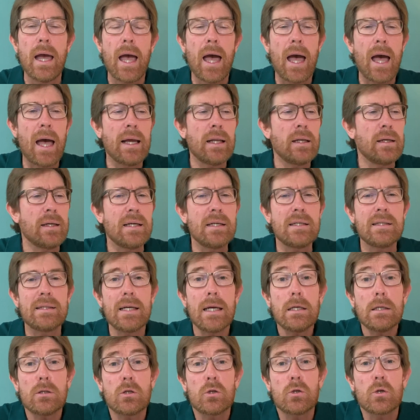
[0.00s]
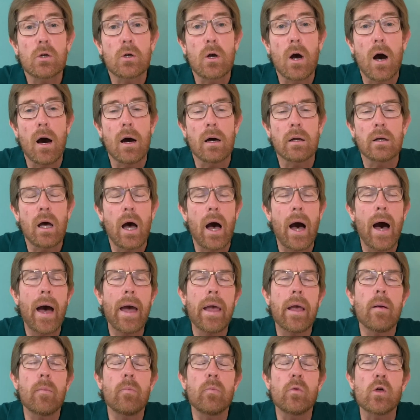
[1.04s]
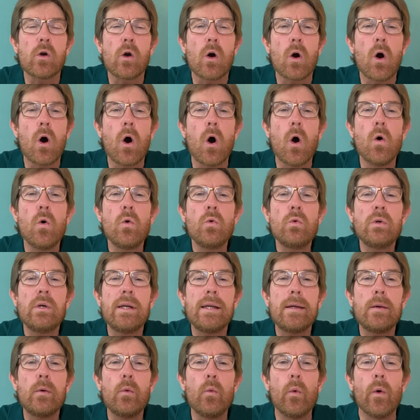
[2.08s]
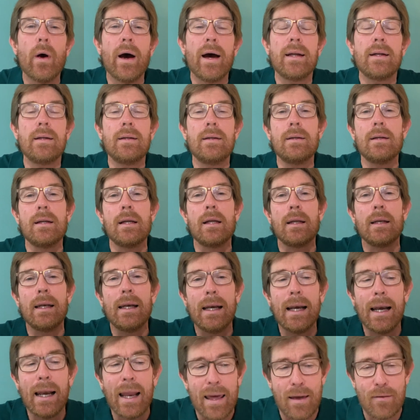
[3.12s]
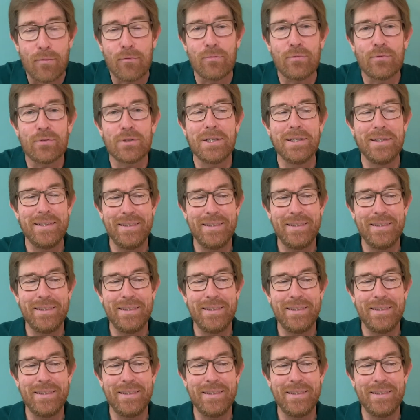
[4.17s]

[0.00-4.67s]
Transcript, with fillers: And he says to God, I am the only one left.